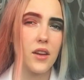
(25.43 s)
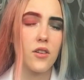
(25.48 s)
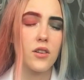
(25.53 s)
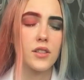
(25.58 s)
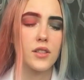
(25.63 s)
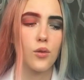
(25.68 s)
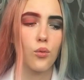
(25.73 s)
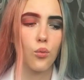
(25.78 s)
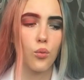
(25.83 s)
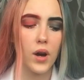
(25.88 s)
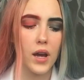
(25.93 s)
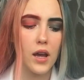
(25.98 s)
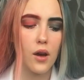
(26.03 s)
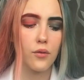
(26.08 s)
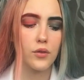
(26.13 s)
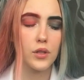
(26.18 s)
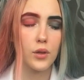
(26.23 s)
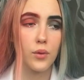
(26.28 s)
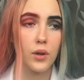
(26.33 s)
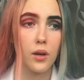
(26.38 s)
there is a way
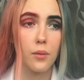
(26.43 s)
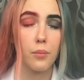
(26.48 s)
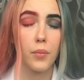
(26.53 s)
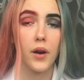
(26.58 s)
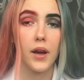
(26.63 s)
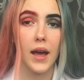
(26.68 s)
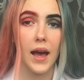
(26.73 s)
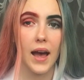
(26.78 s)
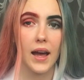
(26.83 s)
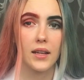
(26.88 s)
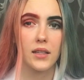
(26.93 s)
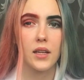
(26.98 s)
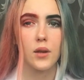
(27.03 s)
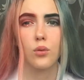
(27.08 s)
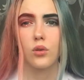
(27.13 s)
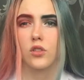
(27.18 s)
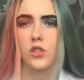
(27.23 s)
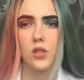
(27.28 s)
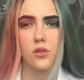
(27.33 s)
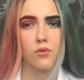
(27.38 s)
of doing it by hand. It
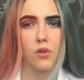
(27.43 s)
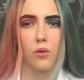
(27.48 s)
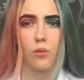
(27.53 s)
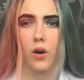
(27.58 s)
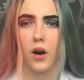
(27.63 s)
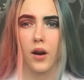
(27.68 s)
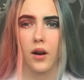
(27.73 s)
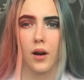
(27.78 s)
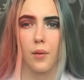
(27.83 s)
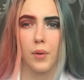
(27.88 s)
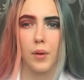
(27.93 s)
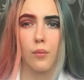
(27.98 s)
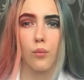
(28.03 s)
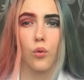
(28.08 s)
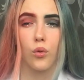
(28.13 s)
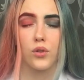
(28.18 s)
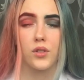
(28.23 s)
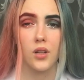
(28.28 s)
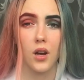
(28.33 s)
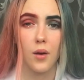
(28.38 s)
will just require a bit
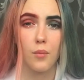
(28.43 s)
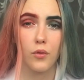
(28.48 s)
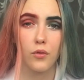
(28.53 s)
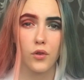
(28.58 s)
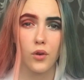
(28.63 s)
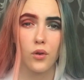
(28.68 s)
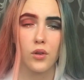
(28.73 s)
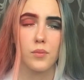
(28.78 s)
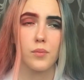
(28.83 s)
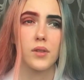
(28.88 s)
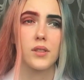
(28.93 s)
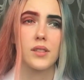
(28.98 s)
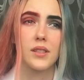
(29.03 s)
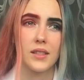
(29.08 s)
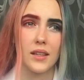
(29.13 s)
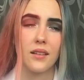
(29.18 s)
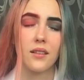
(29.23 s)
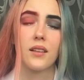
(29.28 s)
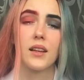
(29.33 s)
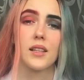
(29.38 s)
more time of yours, but
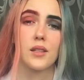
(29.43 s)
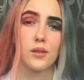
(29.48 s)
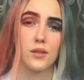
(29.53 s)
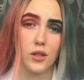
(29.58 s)
still it's